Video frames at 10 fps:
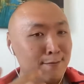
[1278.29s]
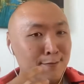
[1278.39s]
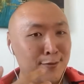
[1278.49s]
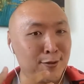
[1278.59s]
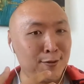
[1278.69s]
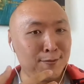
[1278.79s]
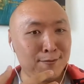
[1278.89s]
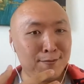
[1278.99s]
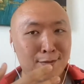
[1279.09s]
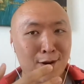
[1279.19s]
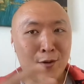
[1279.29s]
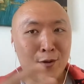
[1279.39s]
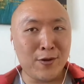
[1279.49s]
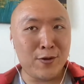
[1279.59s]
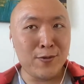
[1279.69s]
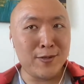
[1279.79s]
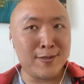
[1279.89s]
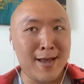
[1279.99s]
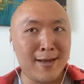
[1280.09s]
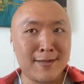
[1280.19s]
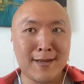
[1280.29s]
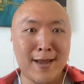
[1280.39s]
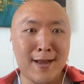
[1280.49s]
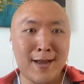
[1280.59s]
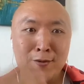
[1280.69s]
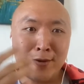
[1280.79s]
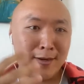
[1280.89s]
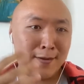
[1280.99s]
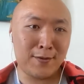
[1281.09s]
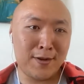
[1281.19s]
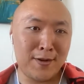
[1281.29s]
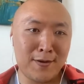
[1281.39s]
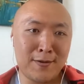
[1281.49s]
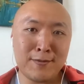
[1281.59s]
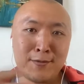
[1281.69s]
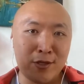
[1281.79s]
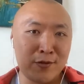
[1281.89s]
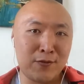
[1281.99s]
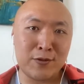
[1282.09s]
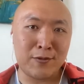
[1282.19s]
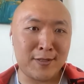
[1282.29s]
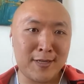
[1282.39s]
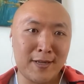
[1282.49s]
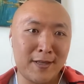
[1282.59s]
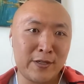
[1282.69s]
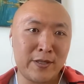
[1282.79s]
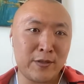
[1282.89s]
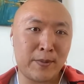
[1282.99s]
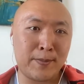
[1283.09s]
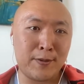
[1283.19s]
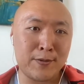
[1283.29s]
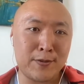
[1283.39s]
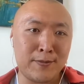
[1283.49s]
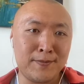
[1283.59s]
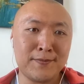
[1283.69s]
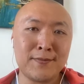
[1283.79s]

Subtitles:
So all you have to do is that, and you'll get 30 near just for sort of sending in this proposal.